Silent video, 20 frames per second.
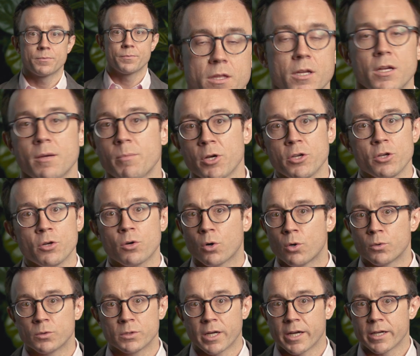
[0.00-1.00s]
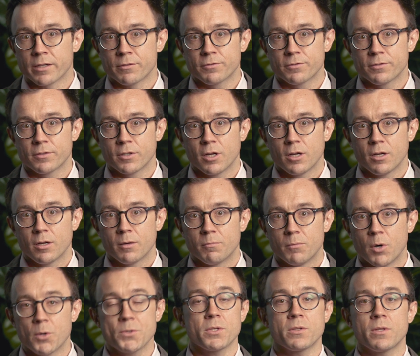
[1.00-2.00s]
Think about your own life.
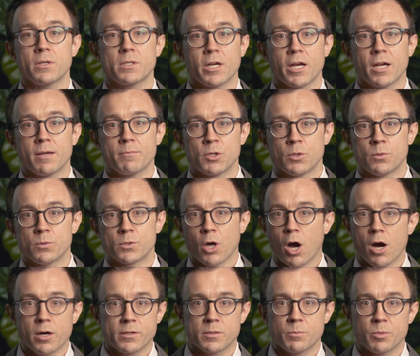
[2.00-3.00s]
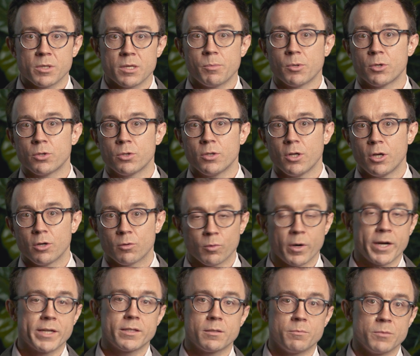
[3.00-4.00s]
Most of the time you talk to people,
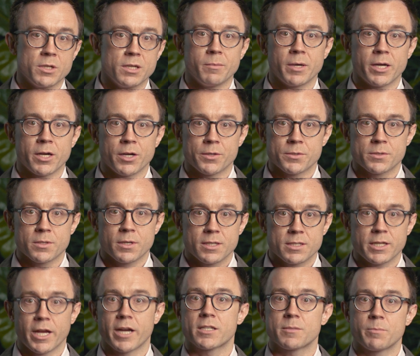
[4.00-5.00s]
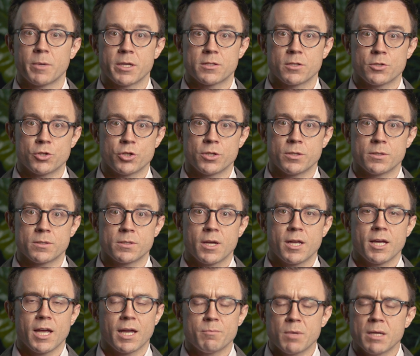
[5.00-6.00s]
write them emails, text messages,
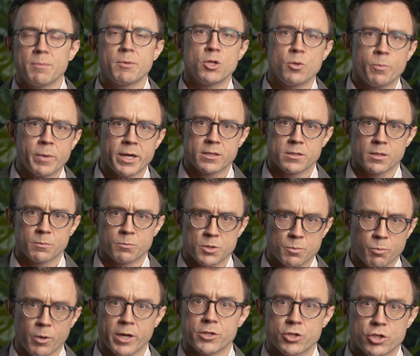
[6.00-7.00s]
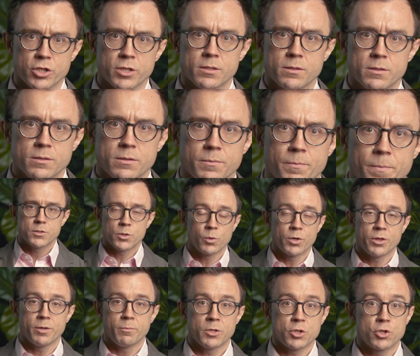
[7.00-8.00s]
and maybe you make some spreadsheets. So
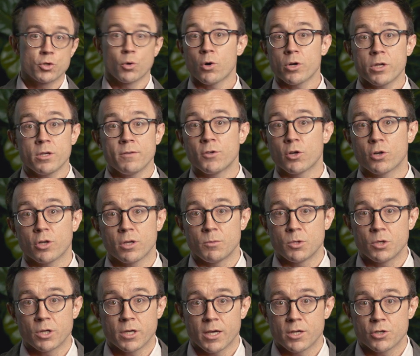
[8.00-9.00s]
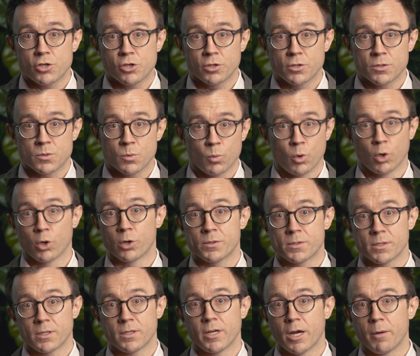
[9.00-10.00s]
when the majority of your communication is
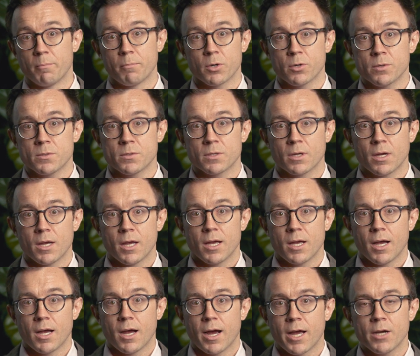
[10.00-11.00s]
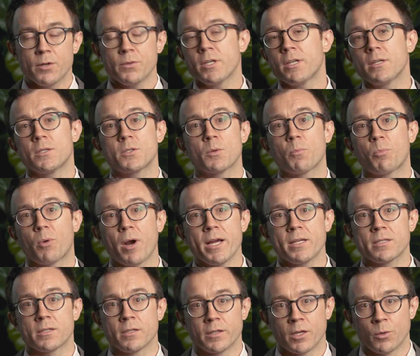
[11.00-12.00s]
words and numbers, I don't think it's
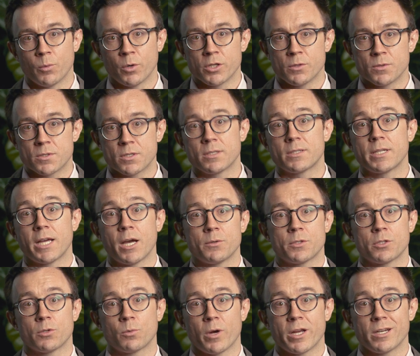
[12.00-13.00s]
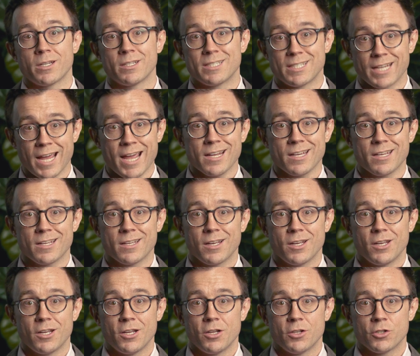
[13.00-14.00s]
surprising that when you sit down to write a deck,
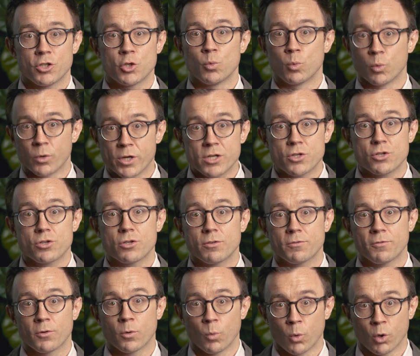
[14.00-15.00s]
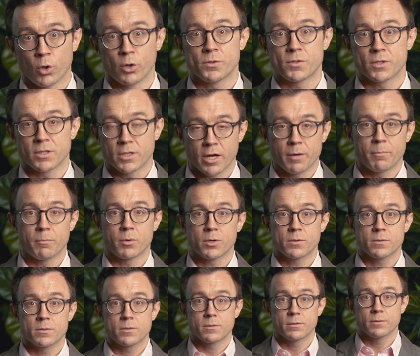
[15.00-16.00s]
you reach for words and
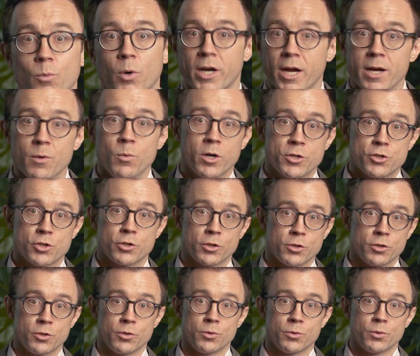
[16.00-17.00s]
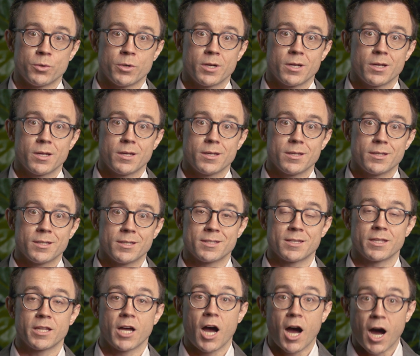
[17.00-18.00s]
numbers. What I want you to do
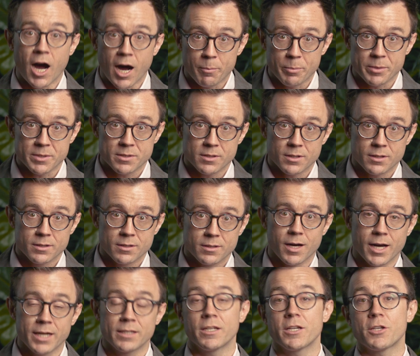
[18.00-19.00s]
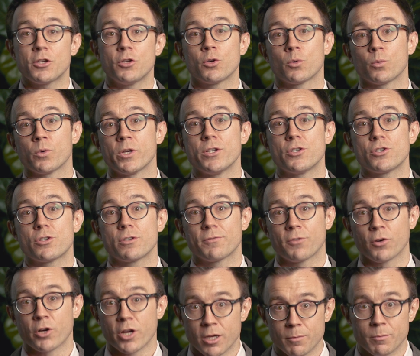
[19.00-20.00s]
is the opposite. I'd like you to reach
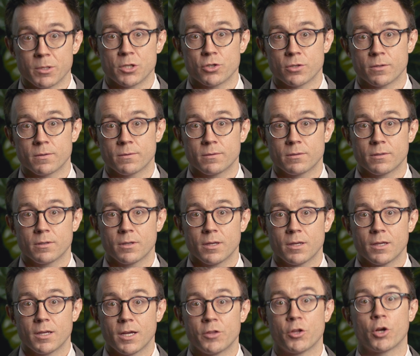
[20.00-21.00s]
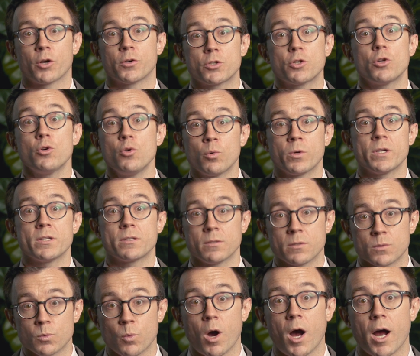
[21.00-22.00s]
for images, and there are 2
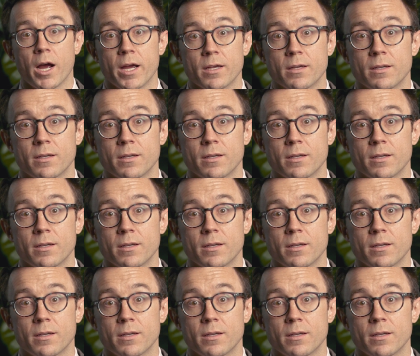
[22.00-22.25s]
reasons why.